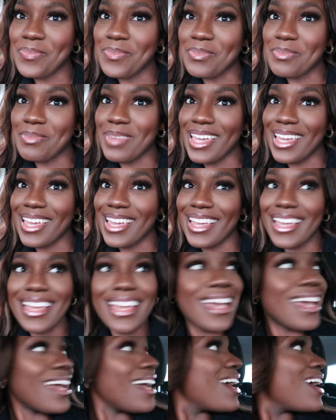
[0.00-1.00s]
Me,
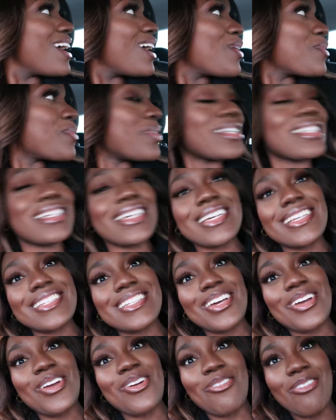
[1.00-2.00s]
which
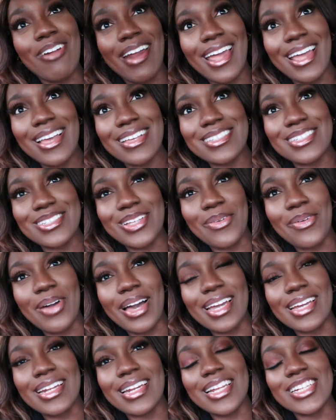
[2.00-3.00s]
is great. So I
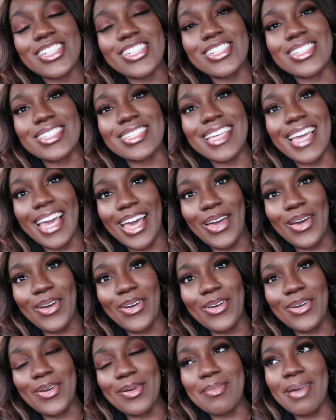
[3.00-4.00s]
can literally just get
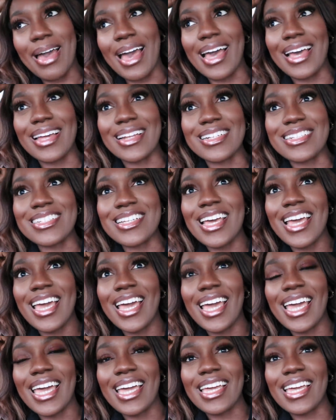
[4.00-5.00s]
home and
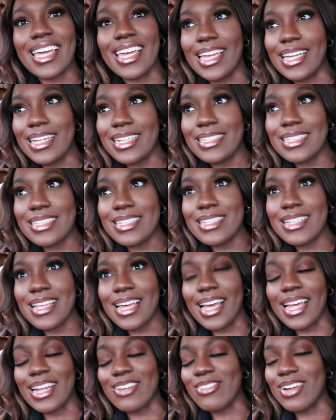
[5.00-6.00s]
eat
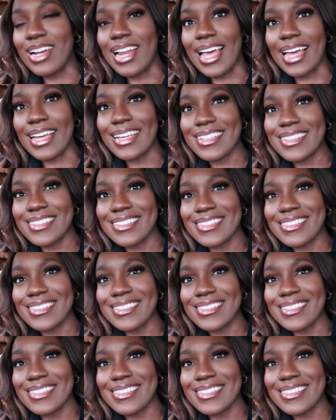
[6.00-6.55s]
and relax.